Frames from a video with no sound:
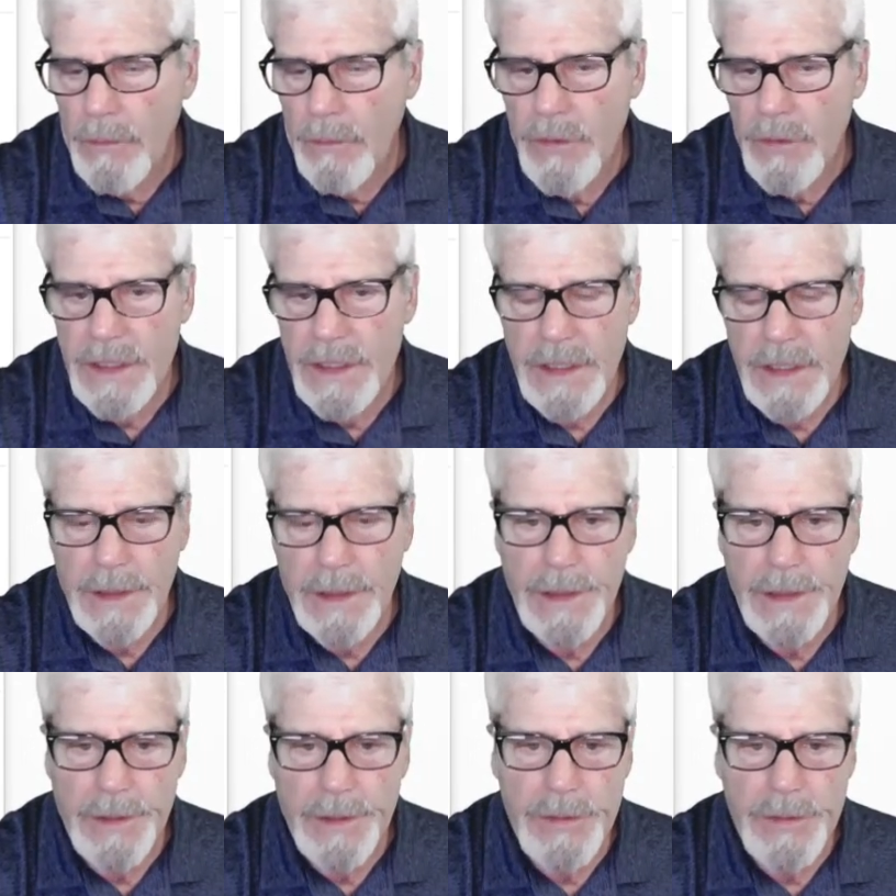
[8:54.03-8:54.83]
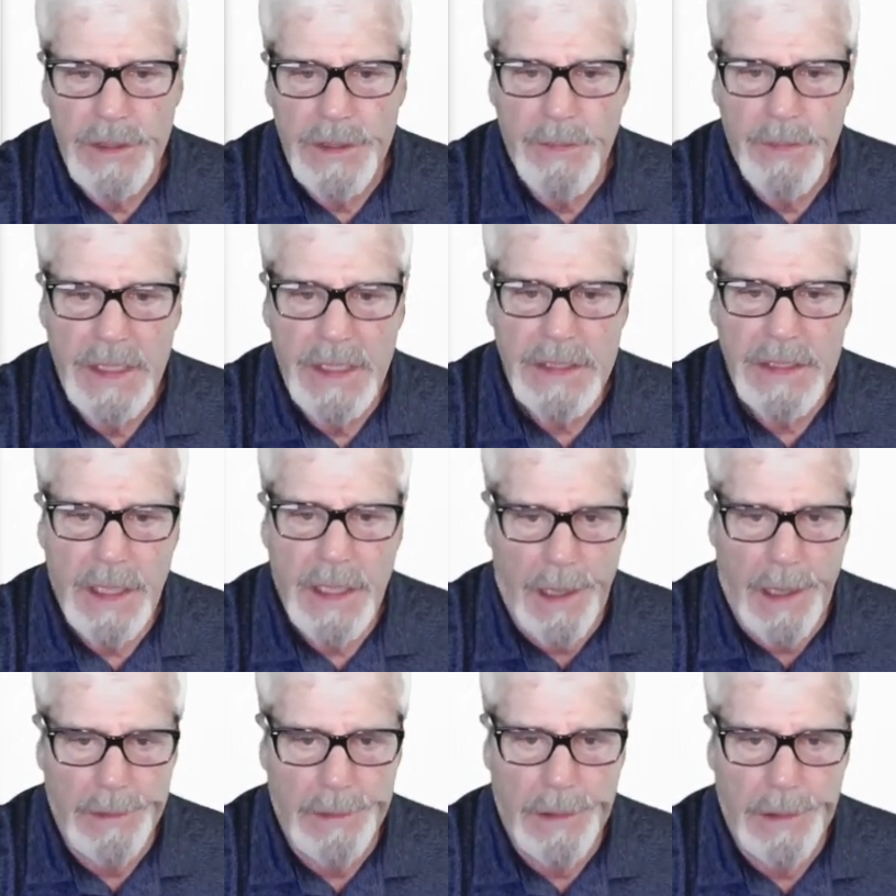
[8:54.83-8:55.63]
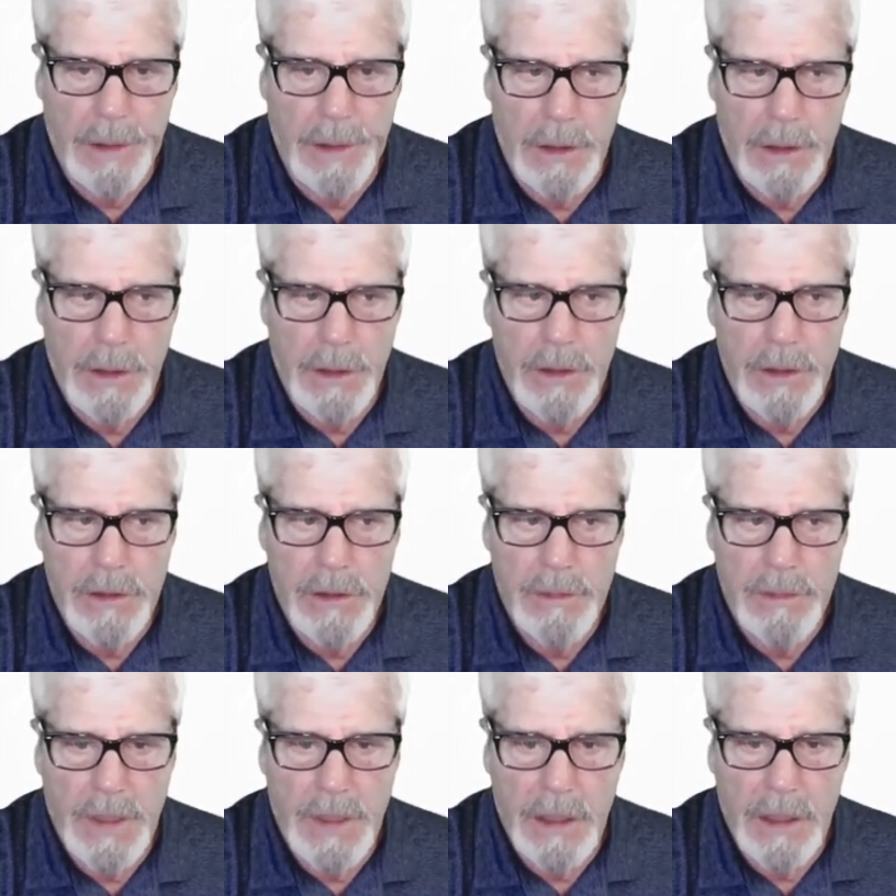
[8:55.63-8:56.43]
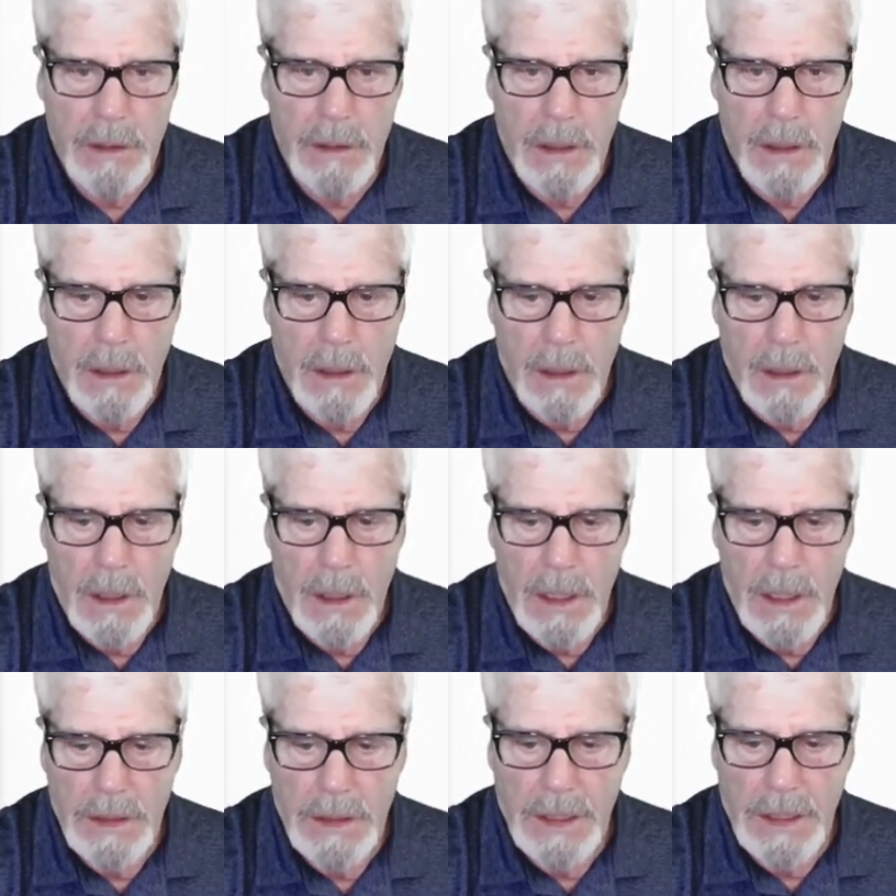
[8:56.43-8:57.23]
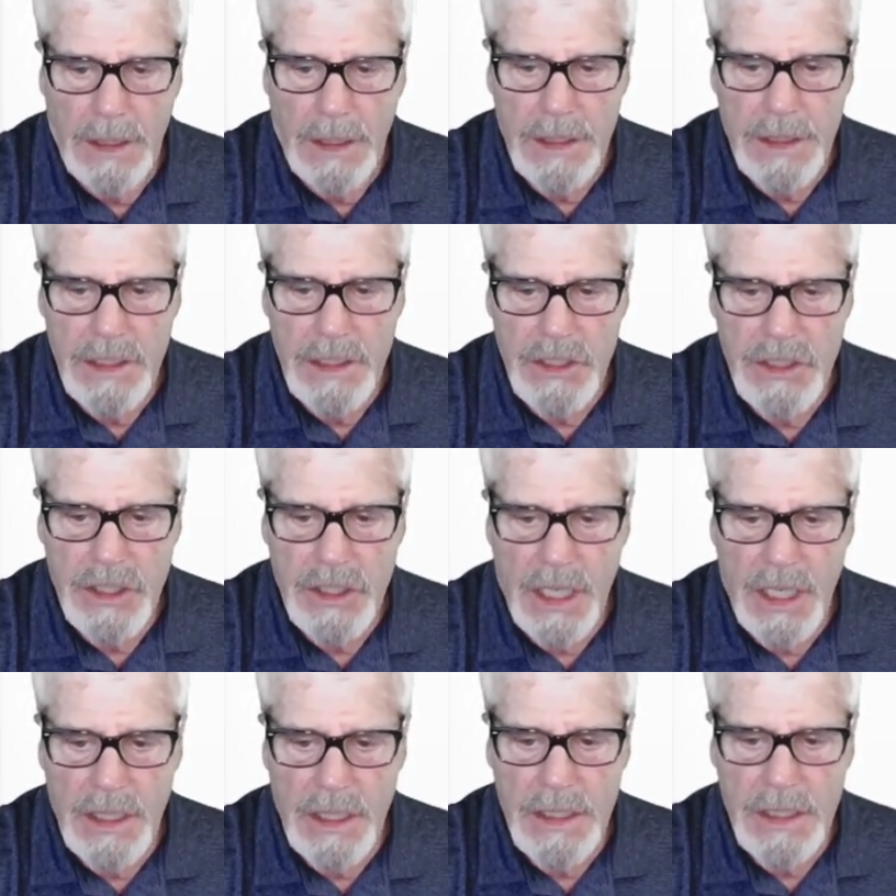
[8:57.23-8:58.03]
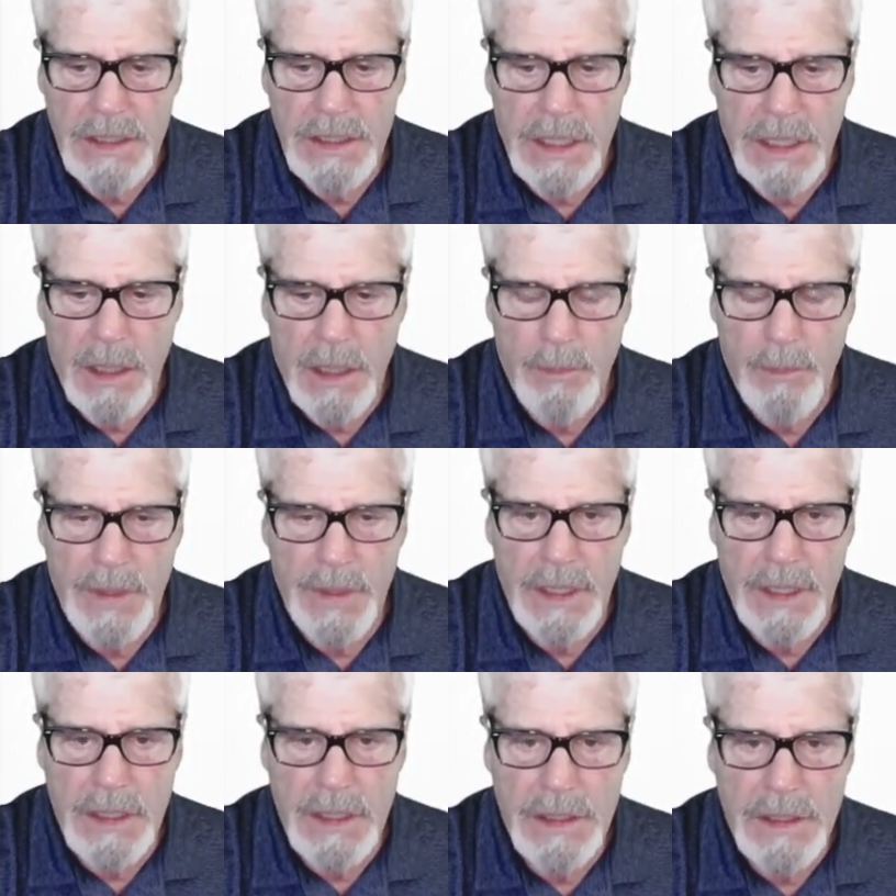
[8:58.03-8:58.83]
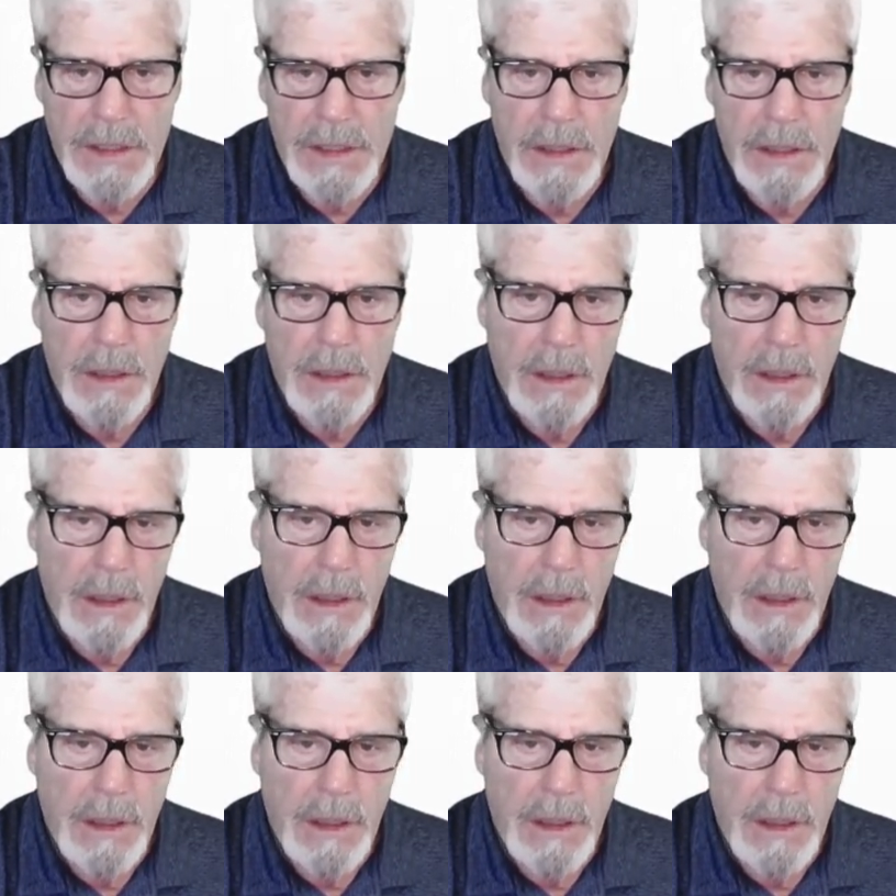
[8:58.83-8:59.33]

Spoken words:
Recently there was a big scandal on the news about a lot of these Chinese companies